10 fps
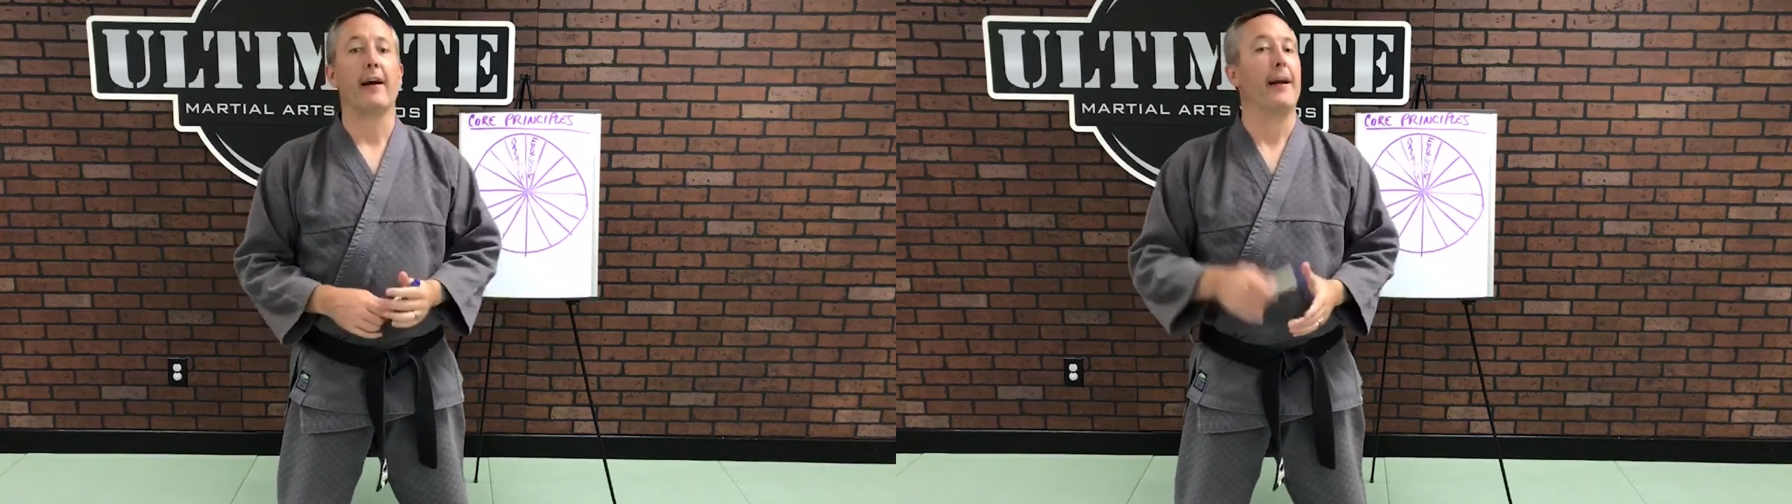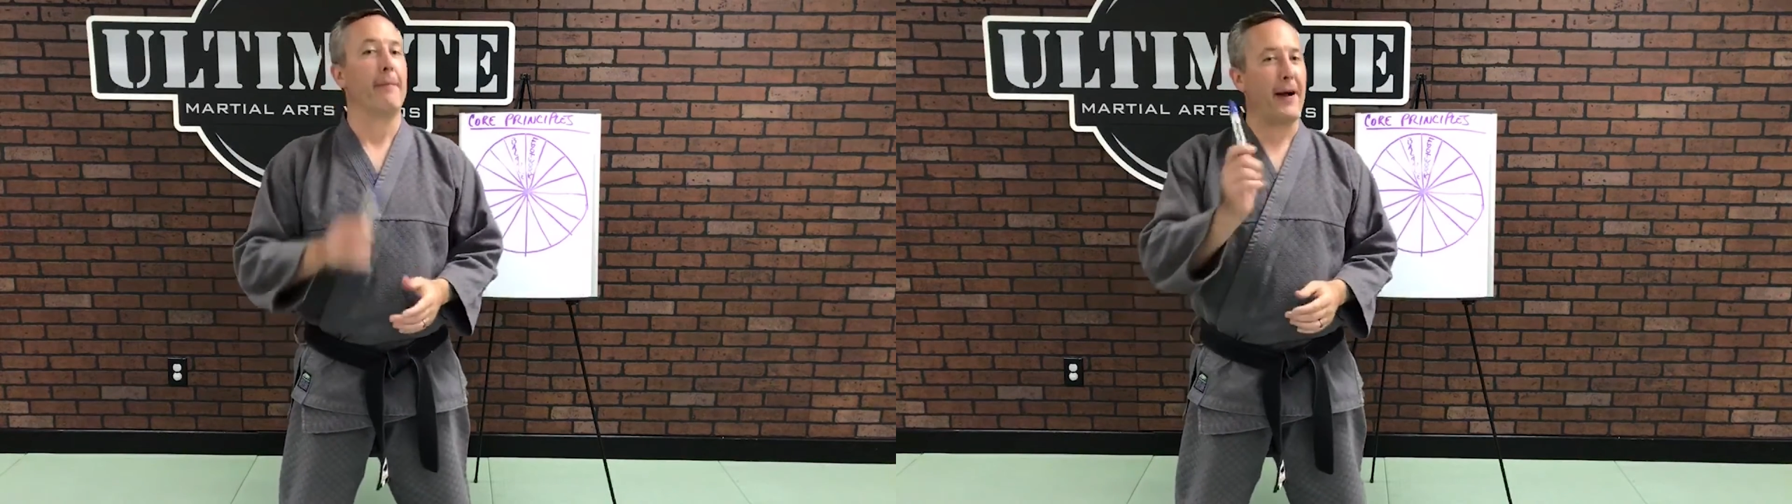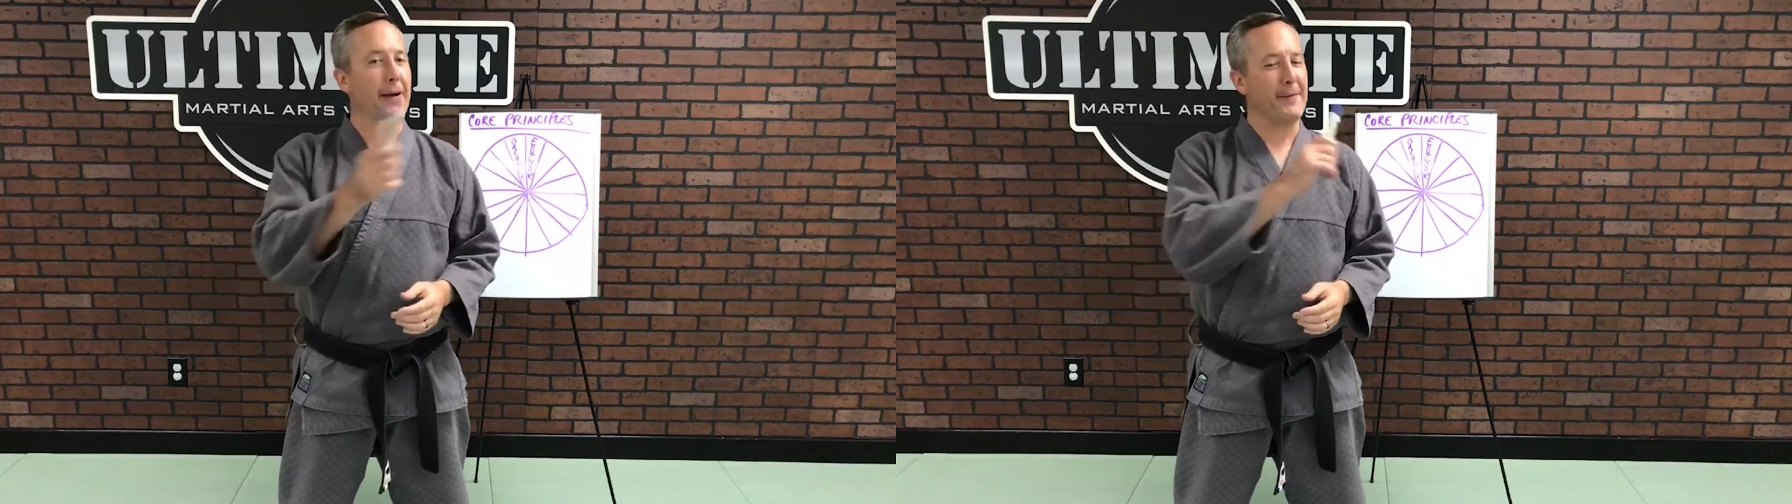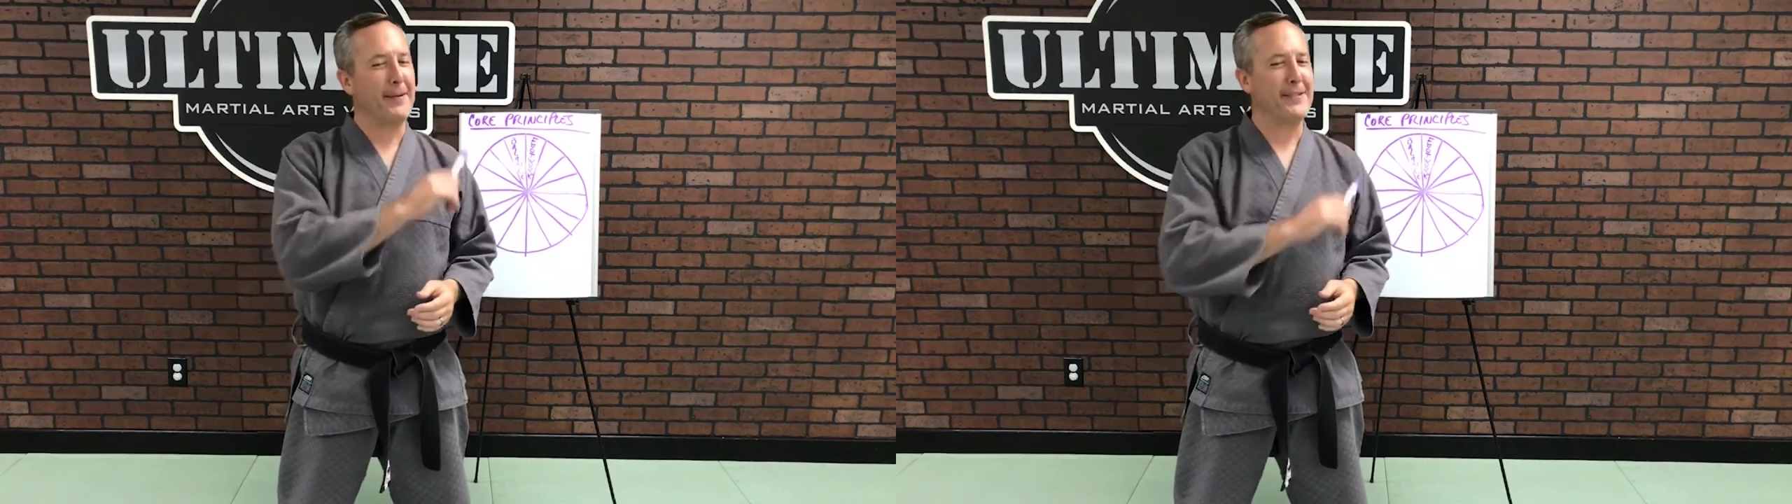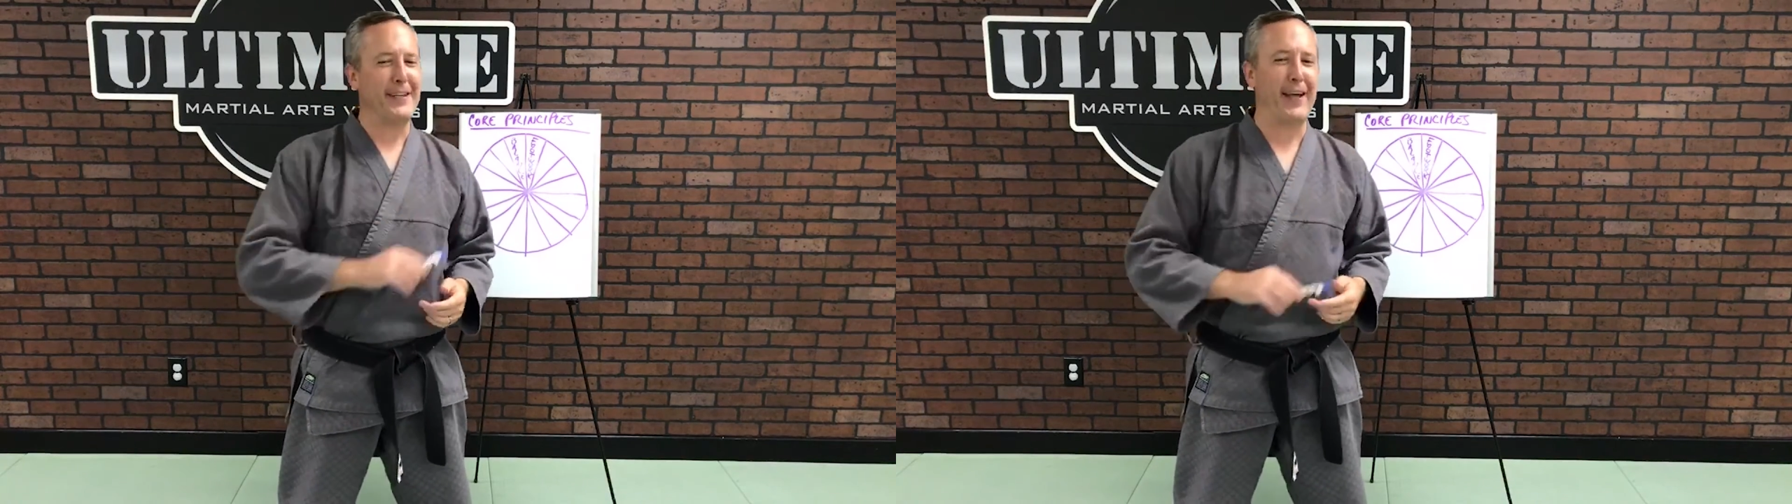and I'm not going to
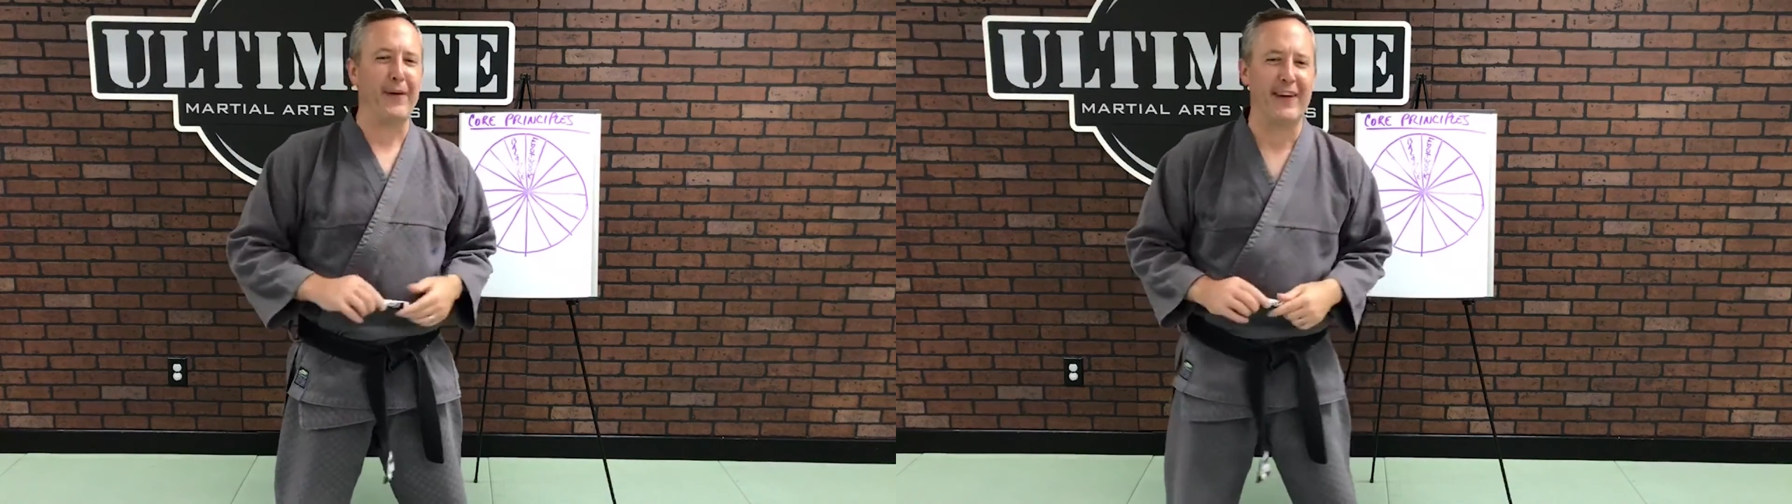mention the other